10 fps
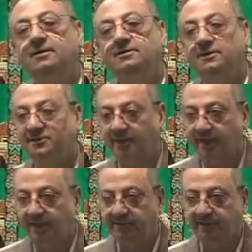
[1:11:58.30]
the
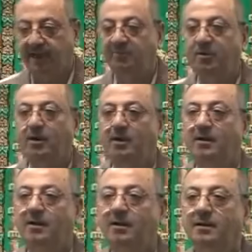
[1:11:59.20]
sahibul
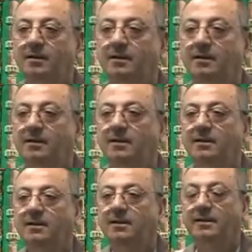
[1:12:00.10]
hal
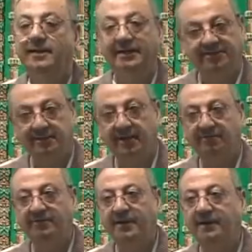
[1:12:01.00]
is
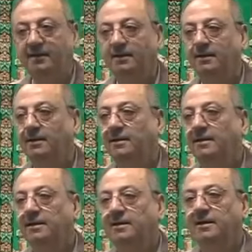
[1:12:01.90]
indefinite
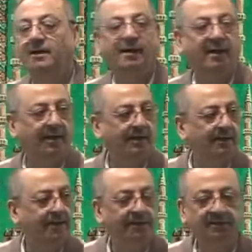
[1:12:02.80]

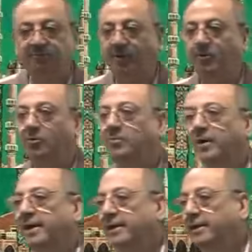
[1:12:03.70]
and it is followed
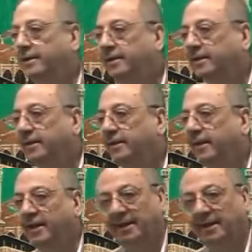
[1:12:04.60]
by an